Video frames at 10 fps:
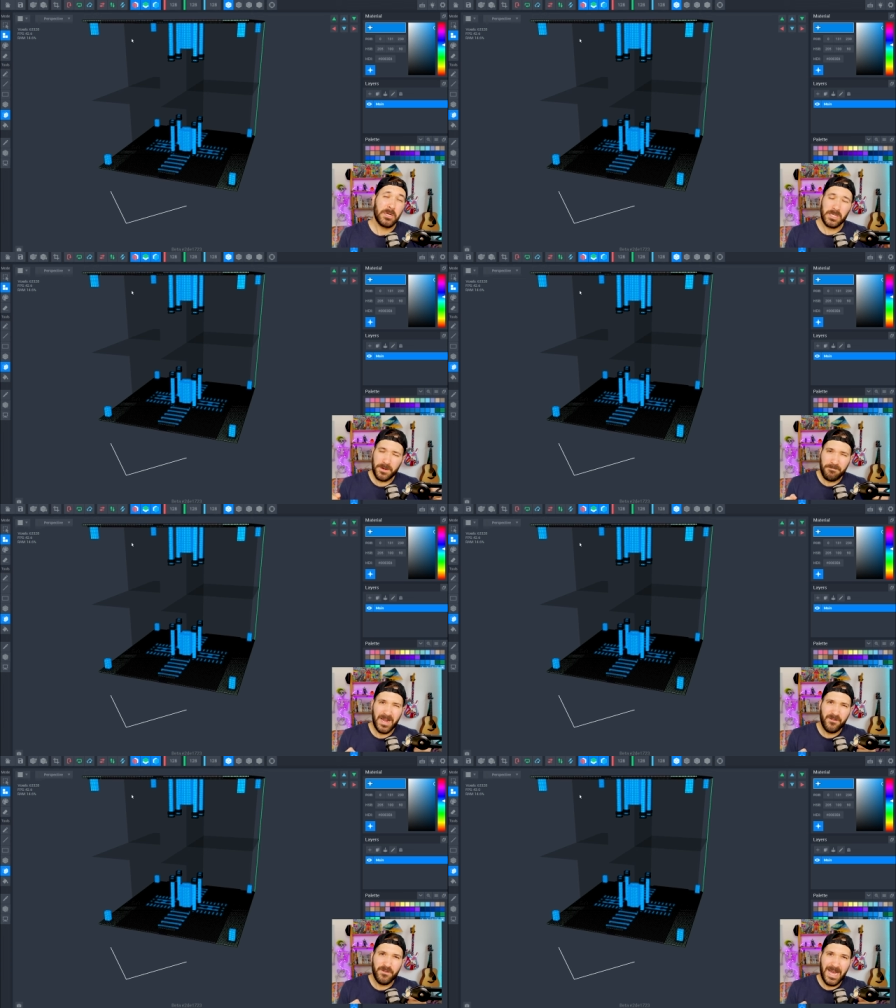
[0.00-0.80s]
out. You
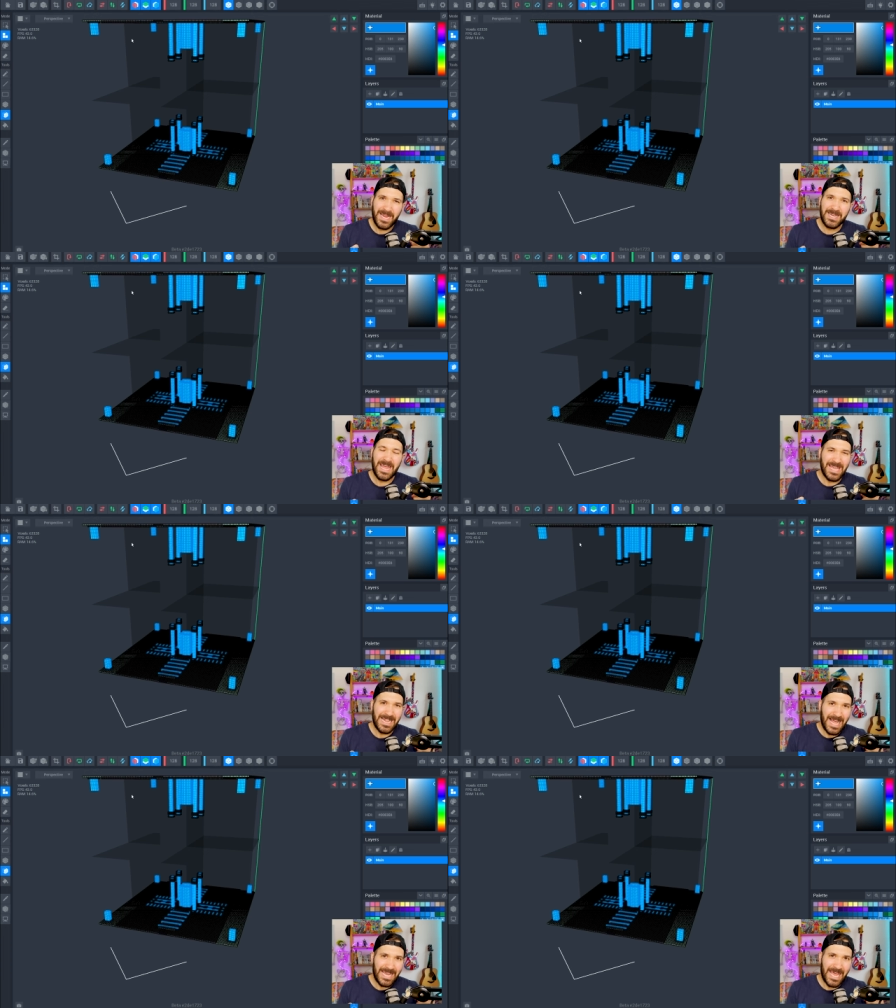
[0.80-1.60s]
might find that you
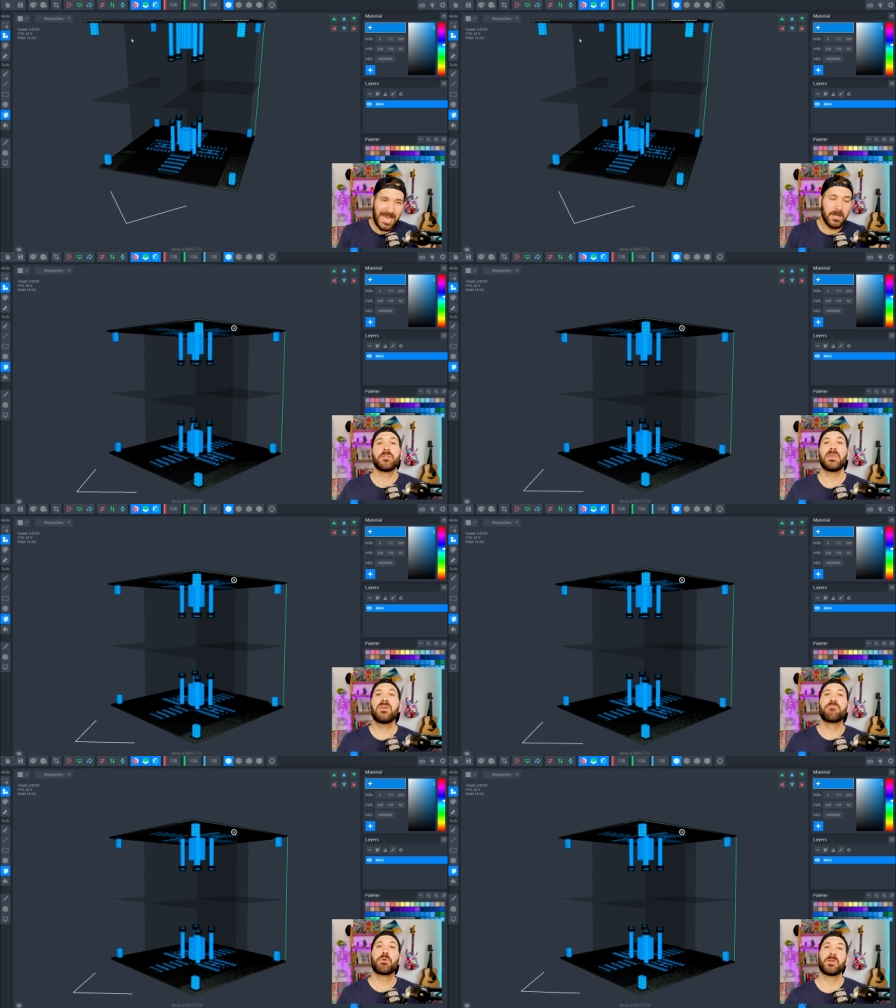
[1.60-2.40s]
like it.
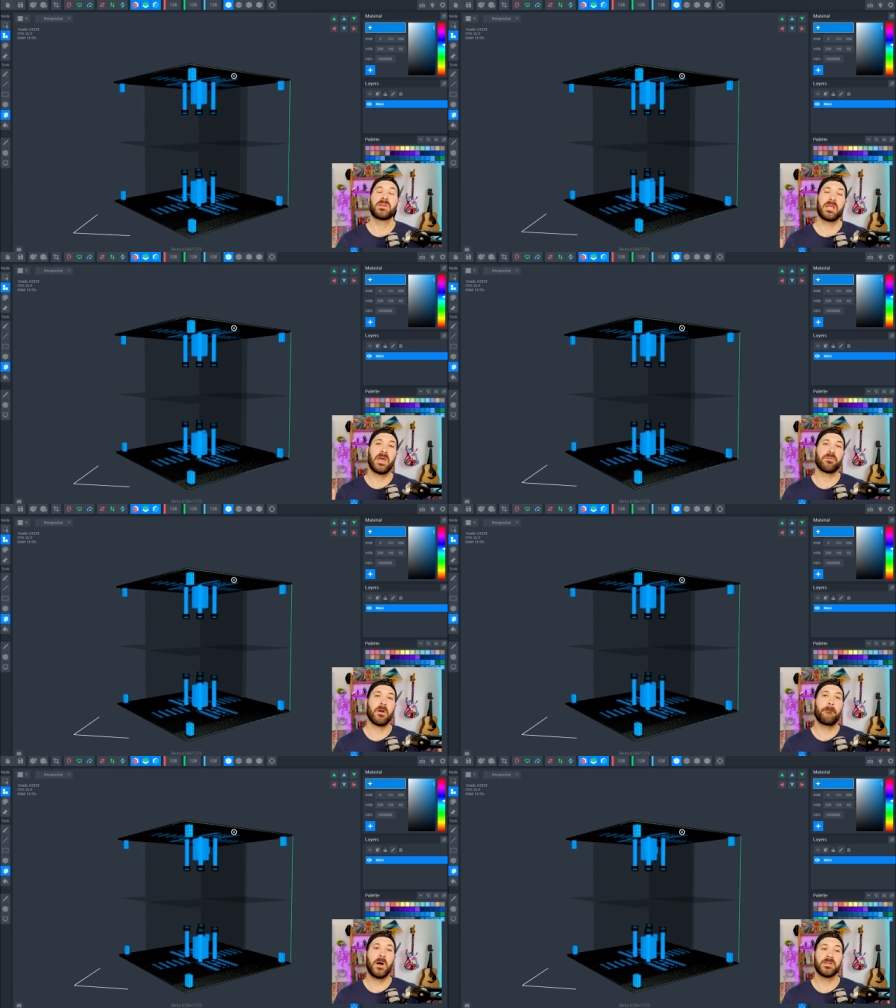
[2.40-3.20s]
Think of putting together
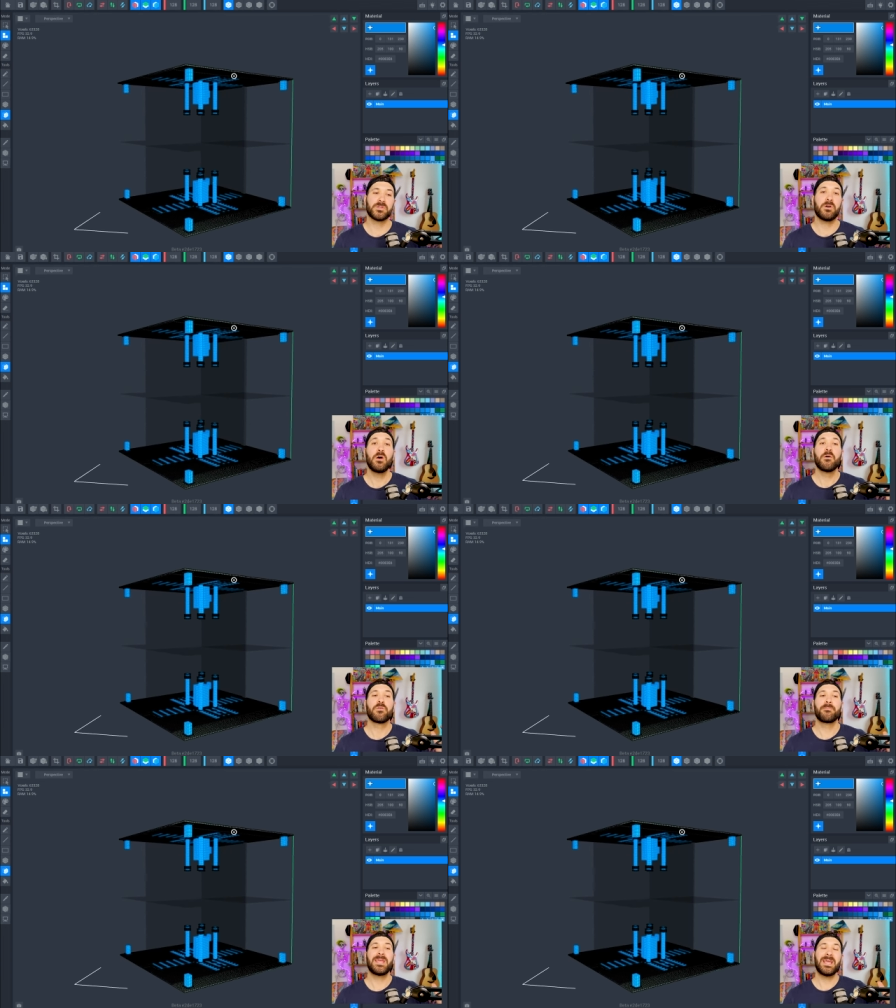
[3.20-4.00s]
a puzzle.
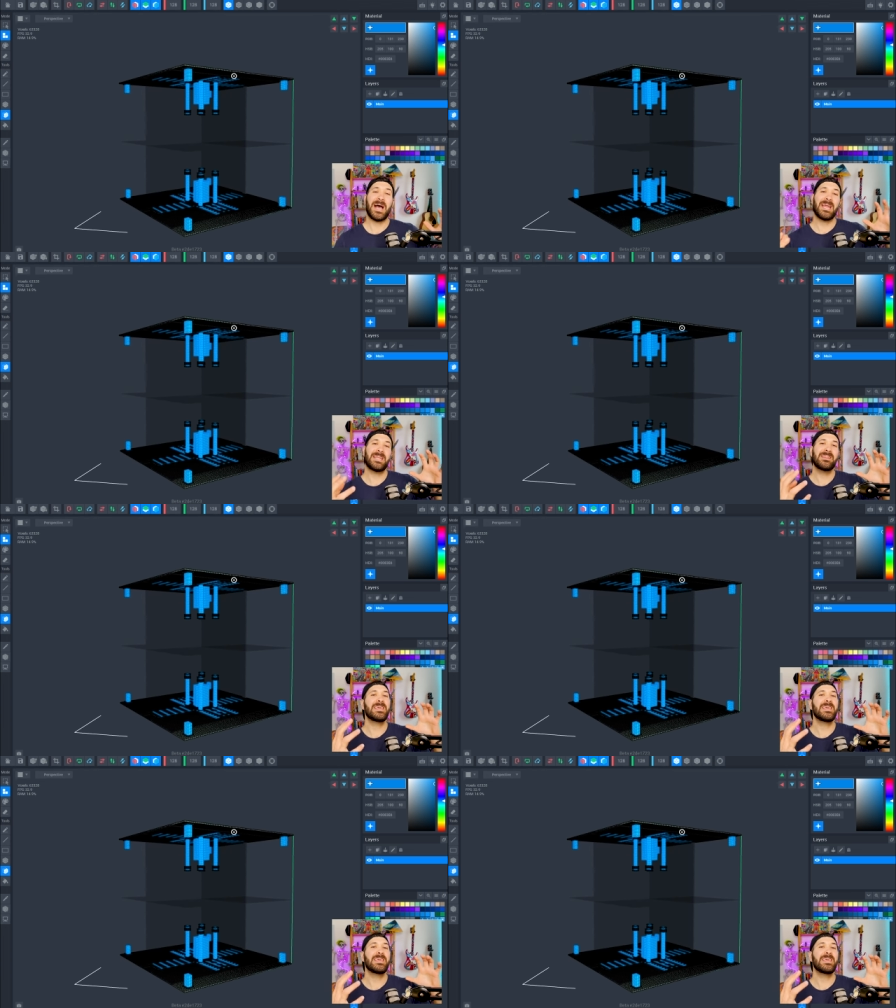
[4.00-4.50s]
For me, I need